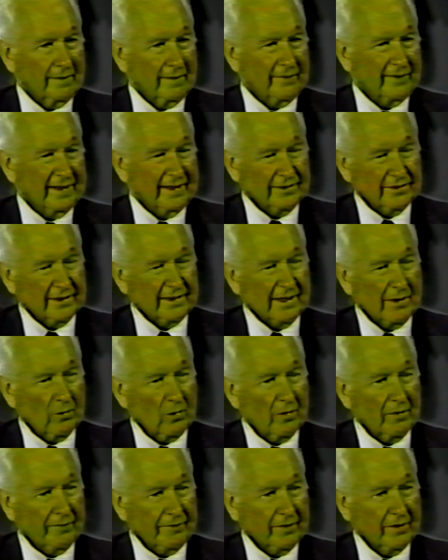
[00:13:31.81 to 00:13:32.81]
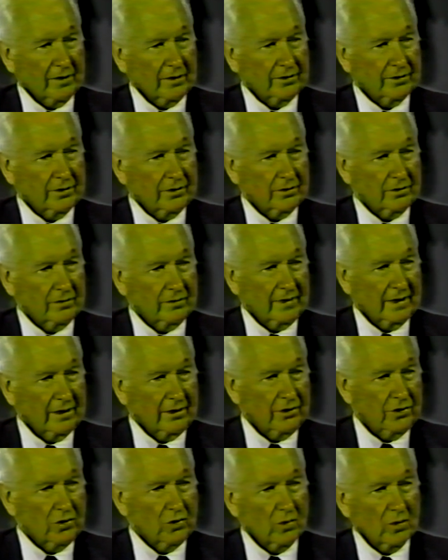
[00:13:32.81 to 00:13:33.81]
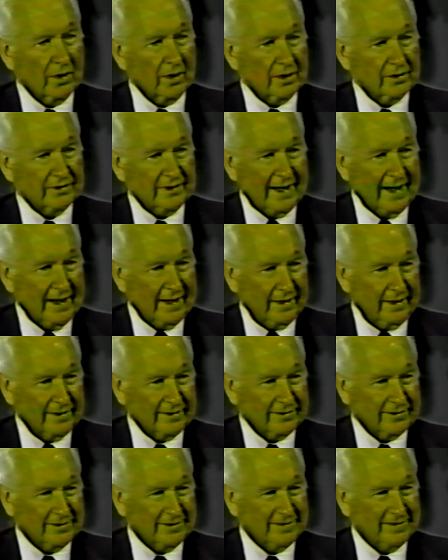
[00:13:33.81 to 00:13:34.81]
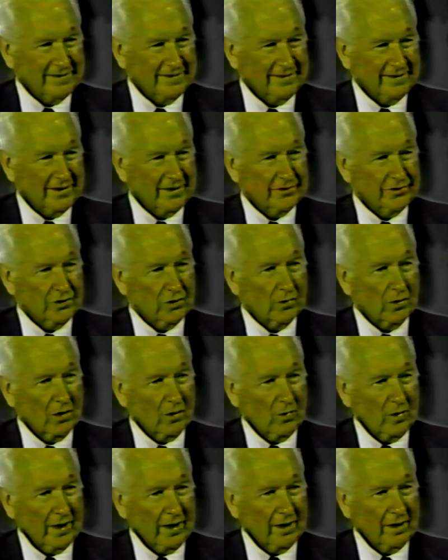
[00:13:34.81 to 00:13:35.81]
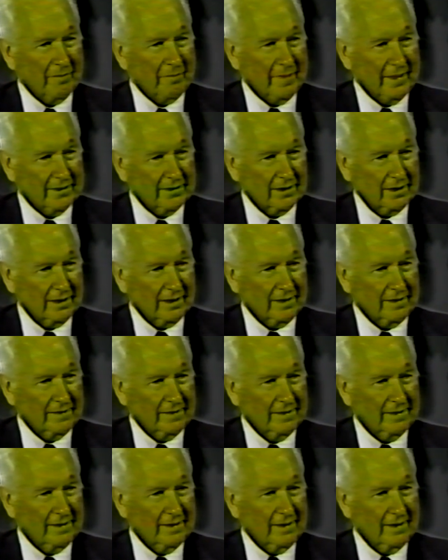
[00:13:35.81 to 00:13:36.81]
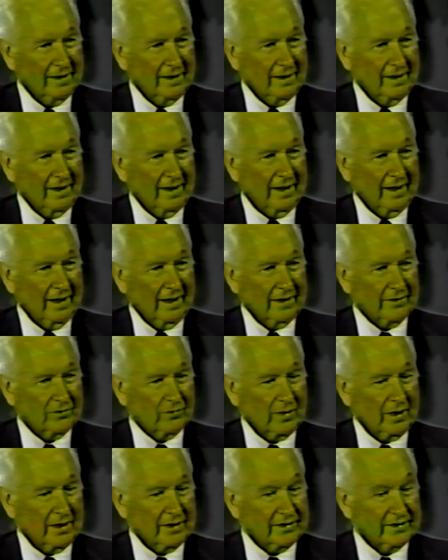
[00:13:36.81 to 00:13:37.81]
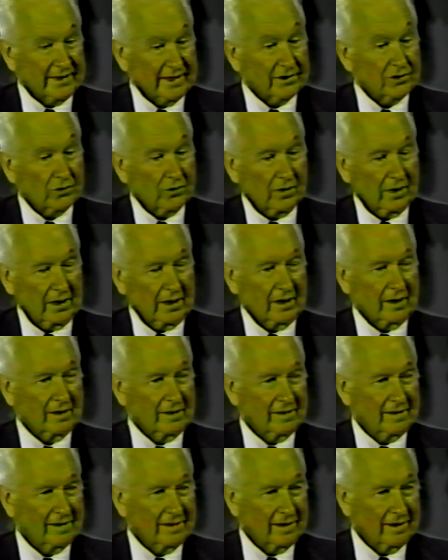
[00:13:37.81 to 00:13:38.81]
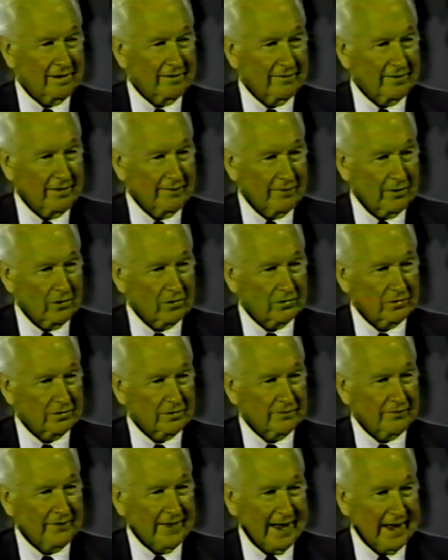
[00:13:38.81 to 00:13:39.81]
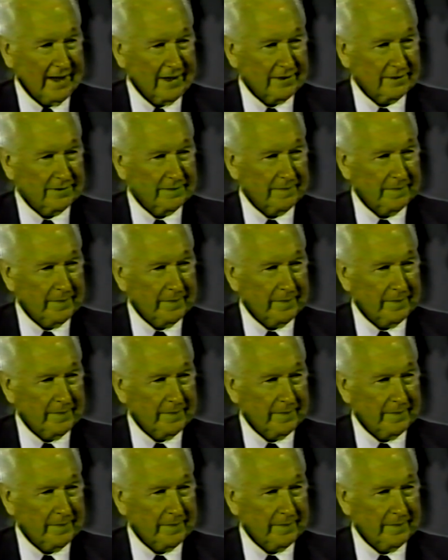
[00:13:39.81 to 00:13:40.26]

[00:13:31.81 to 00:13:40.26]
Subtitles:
things that they were referring to, then you were a scientist, because you were aware mentally as well as sensorily of those facts.